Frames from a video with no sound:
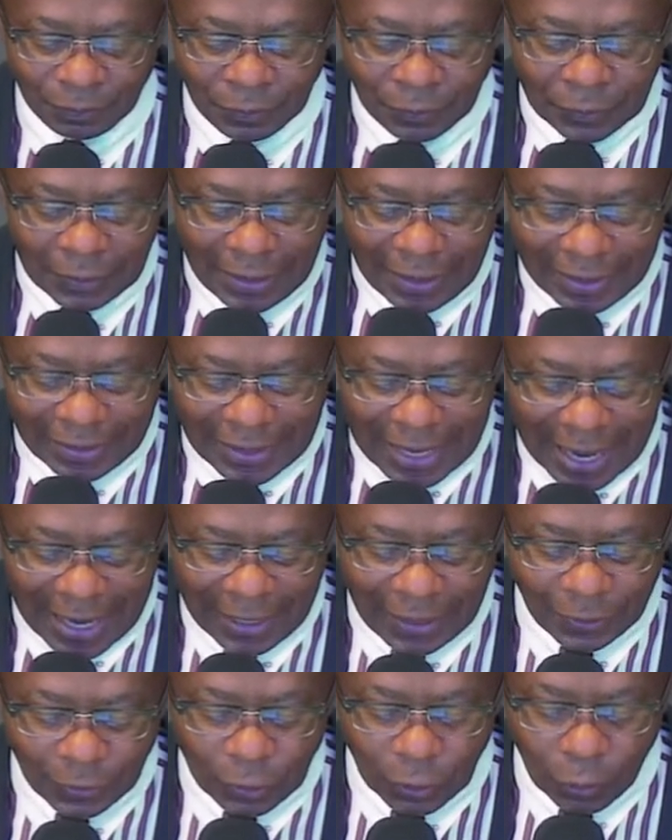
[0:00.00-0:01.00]
he got
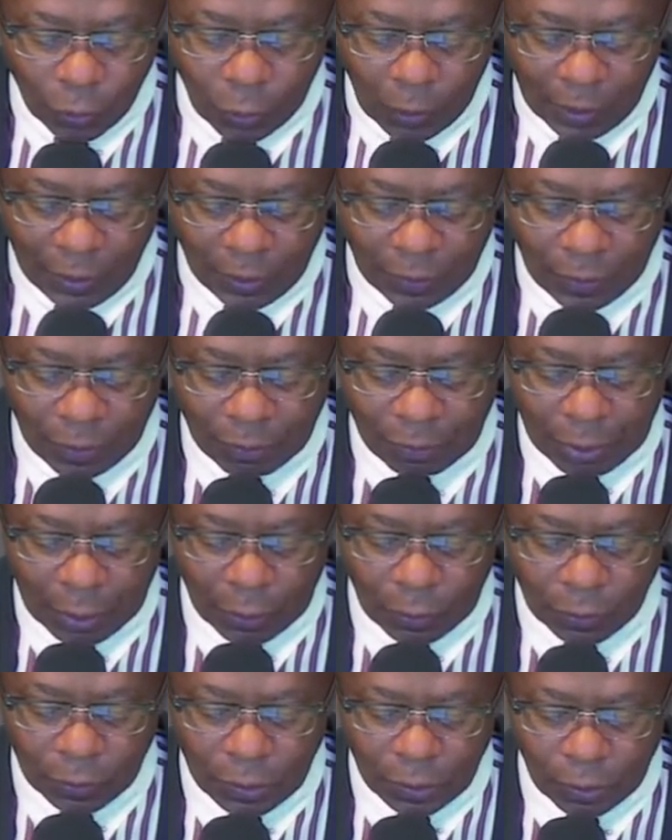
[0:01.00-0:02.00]
into one of the
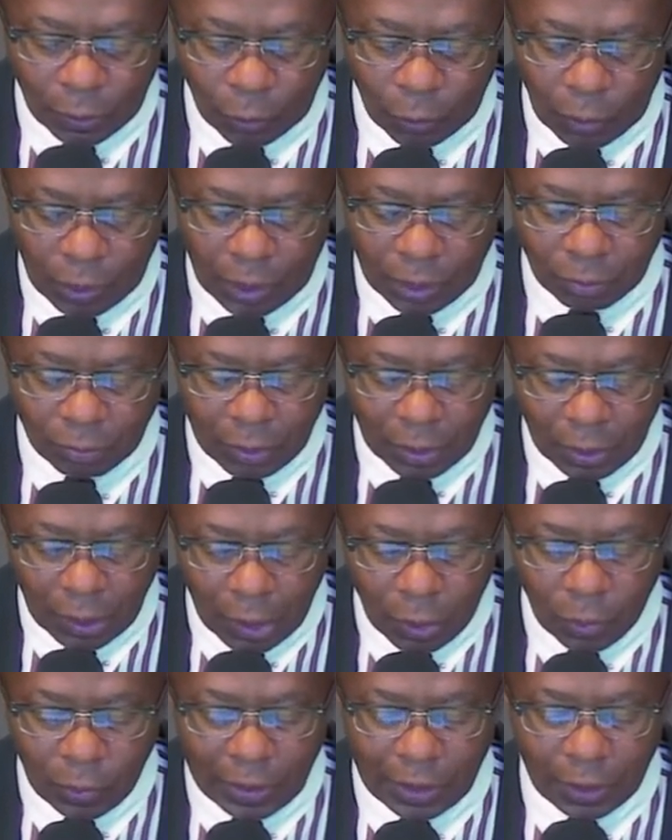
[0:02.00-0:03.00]
boats, the one
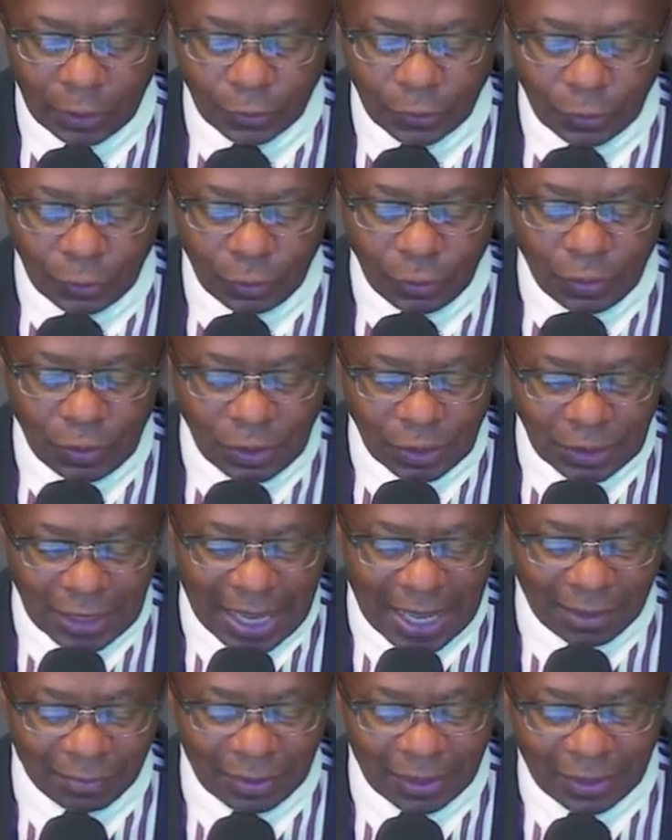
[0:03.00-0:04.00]
belonging to
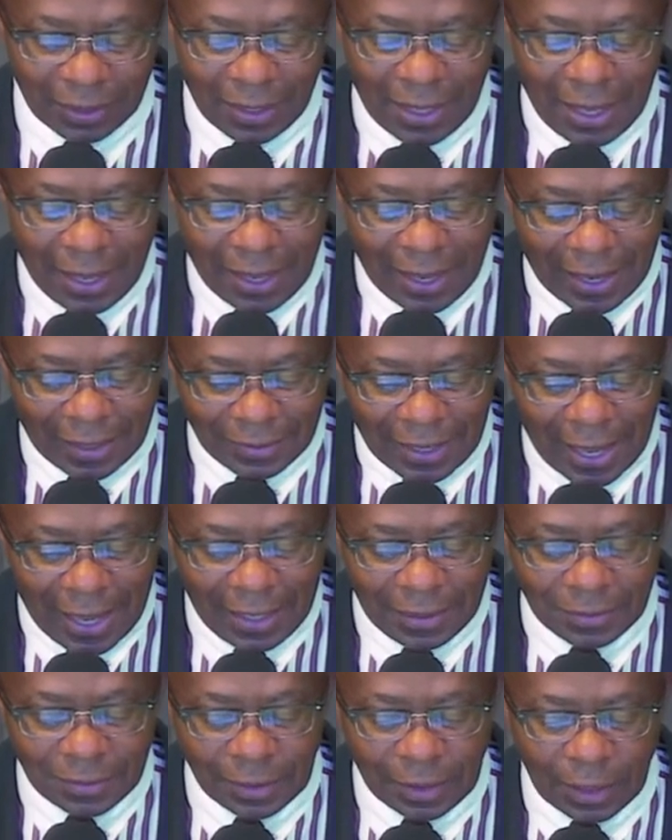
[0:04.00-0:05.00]
Simon, and
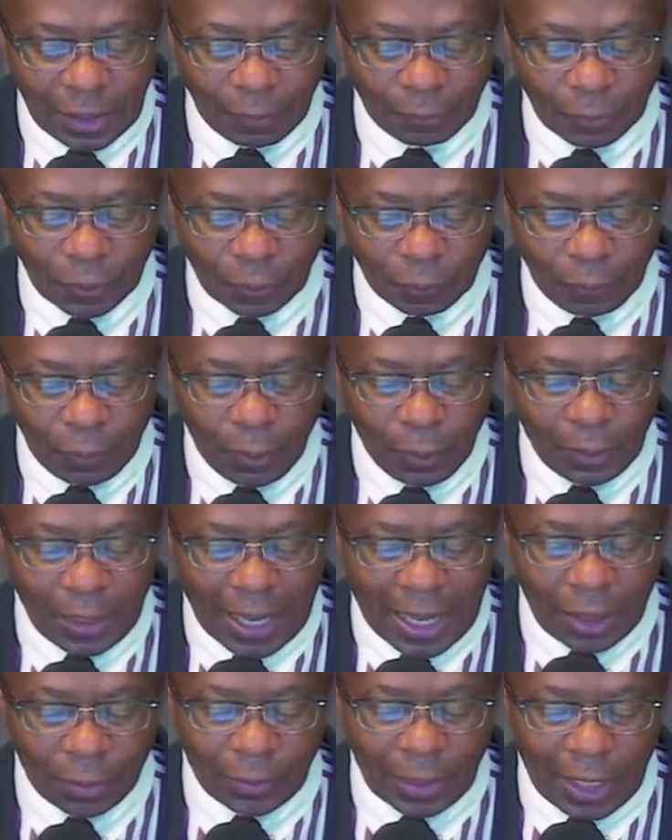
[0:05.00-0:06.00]
asked him to put
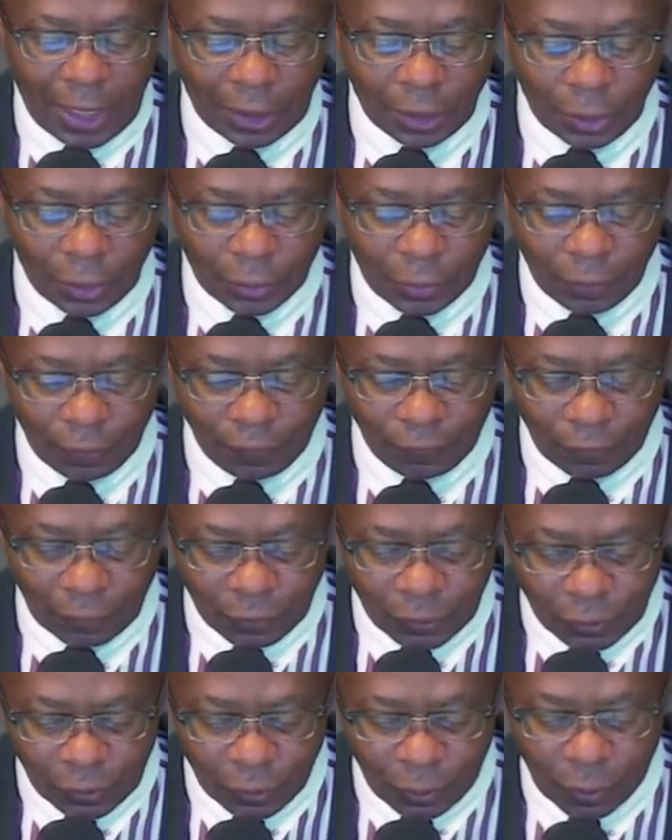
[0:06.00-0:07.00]
out a little from
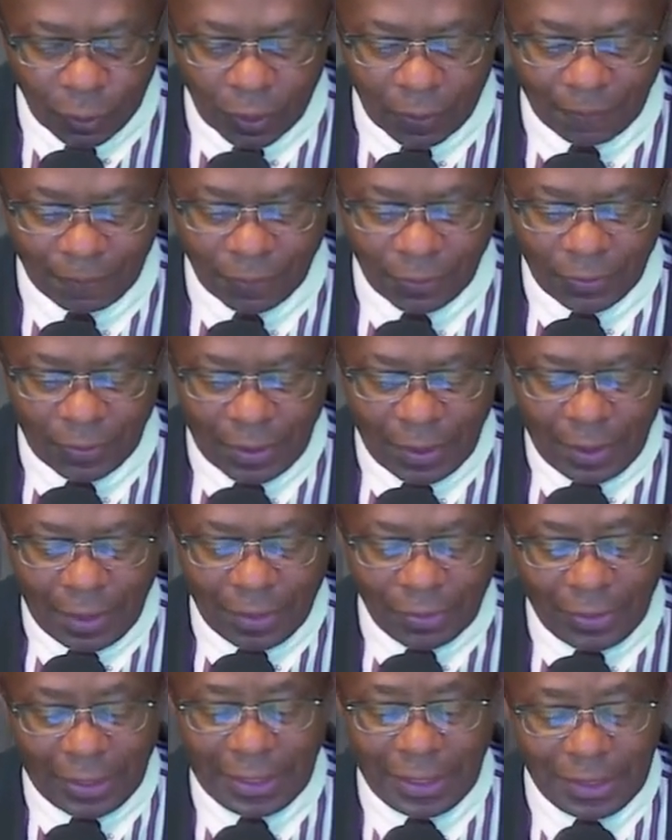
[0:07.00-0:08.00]
shore.
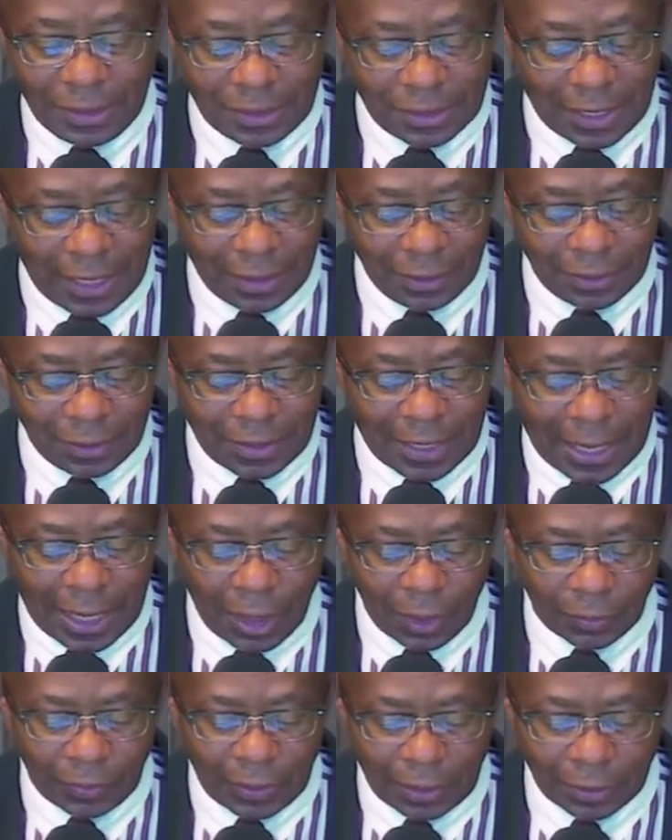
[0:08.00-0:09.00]
Then he sat
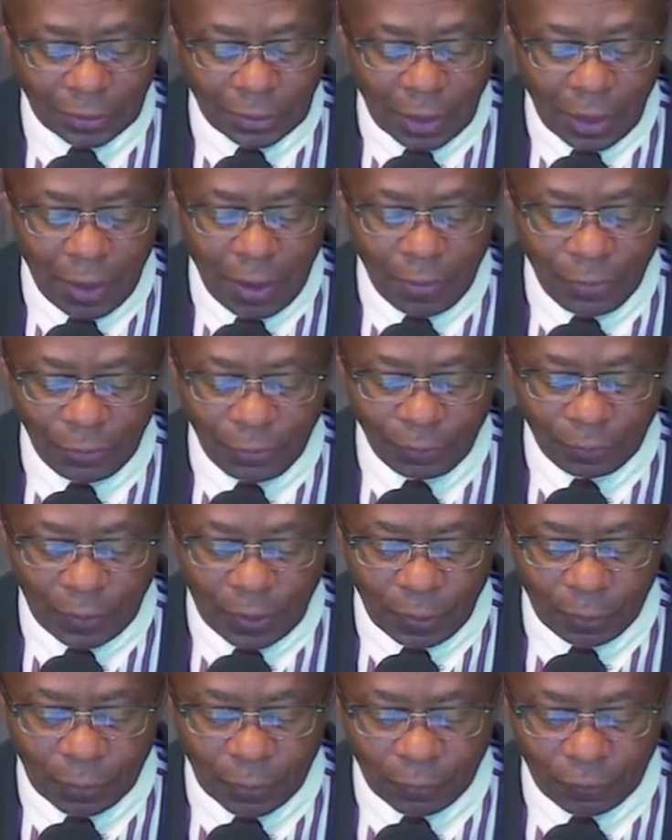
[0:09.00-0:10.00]
down and taught the
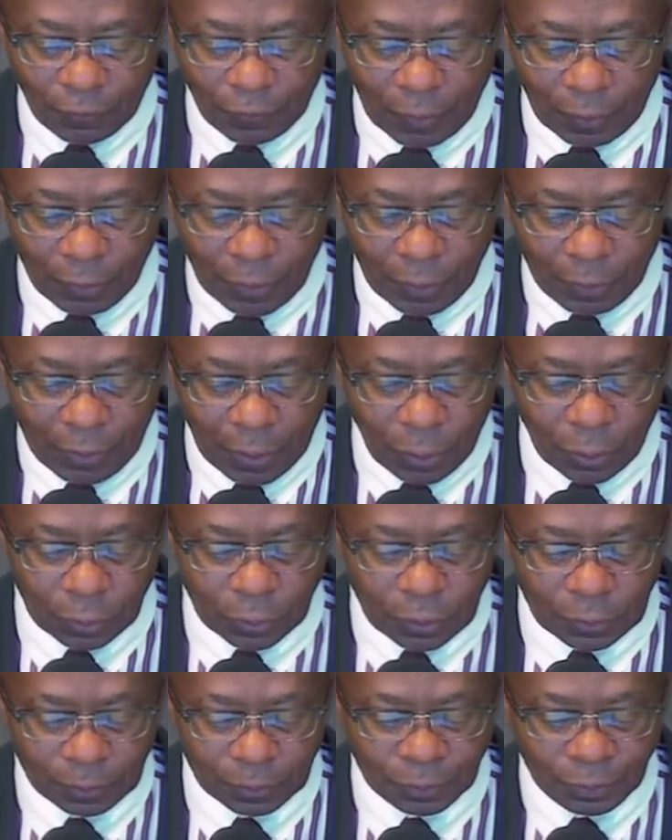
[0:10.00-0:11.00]
people from the
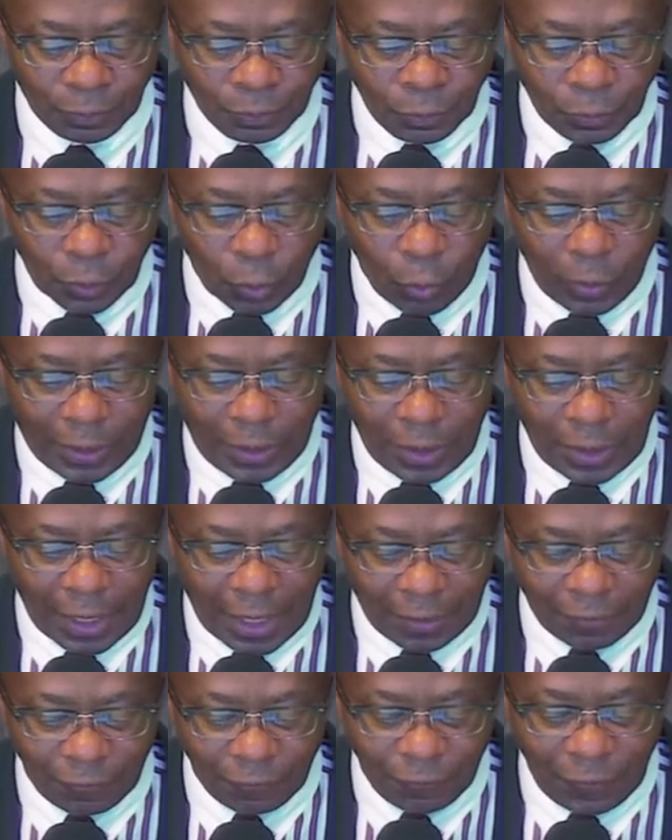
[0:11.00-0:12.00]
boat. When he
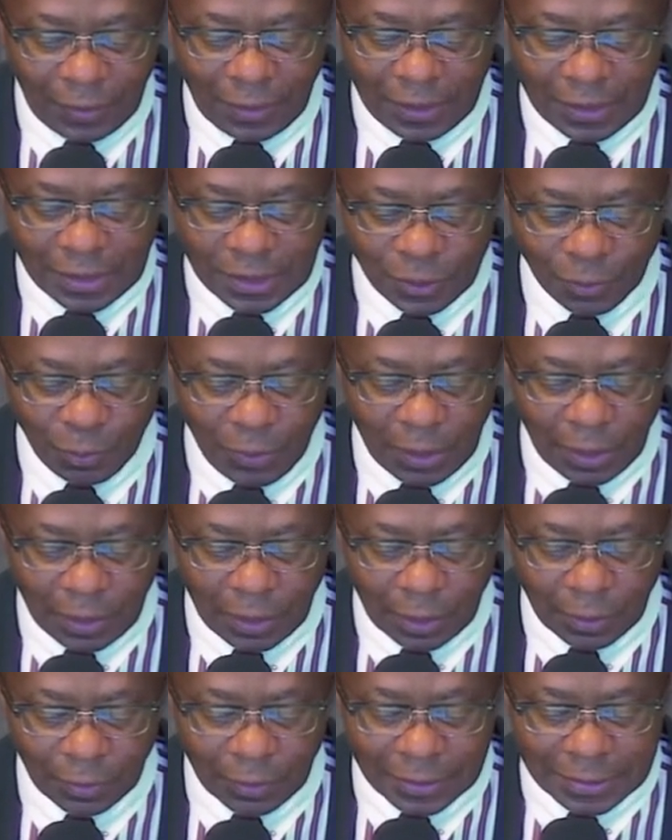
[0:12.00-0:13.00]
had finished
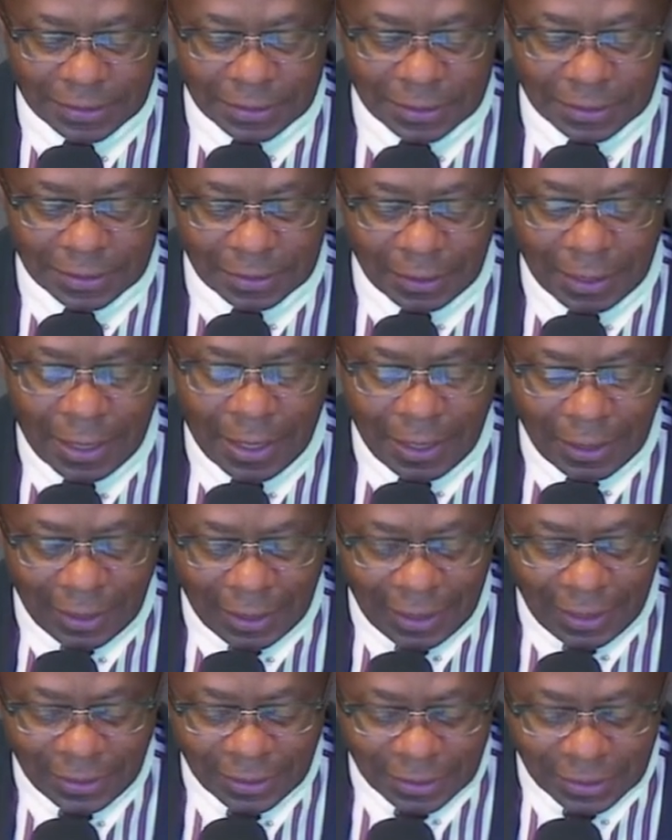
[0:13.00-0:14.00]
speaking,
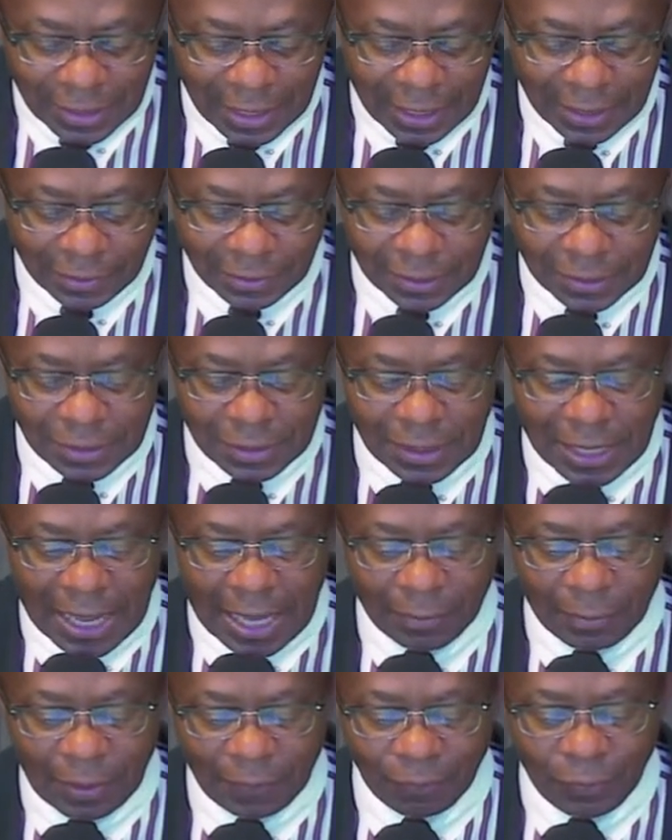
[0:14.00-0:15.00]
he said to Simon,